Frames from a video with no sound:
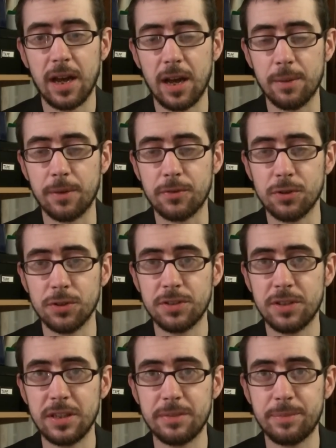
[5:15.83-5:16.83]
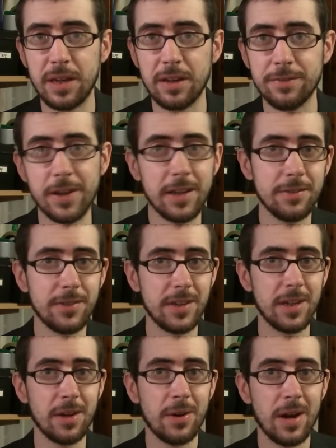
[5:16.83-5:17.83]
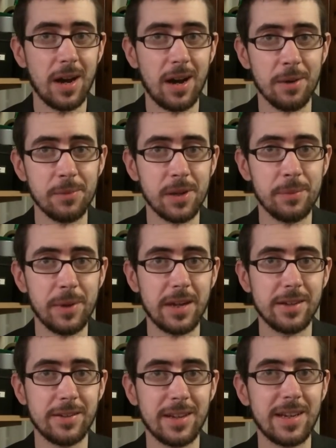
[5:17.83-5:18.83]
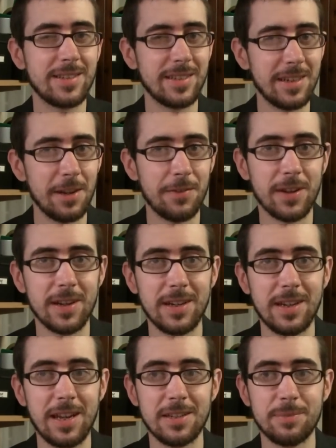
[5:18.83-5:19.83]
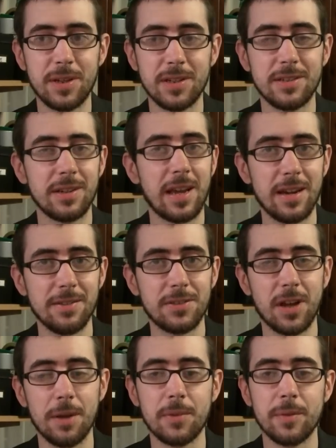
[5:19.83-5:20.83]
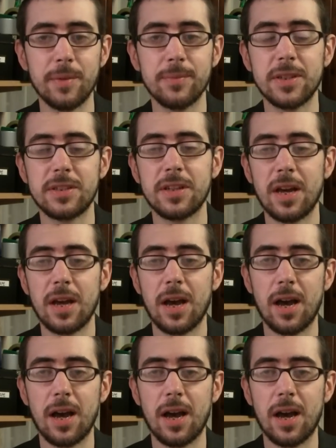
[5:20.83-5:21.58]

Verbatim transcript: Of course, this being a Vader video, I'm going to be editing it significantly less because, again, of time commitments.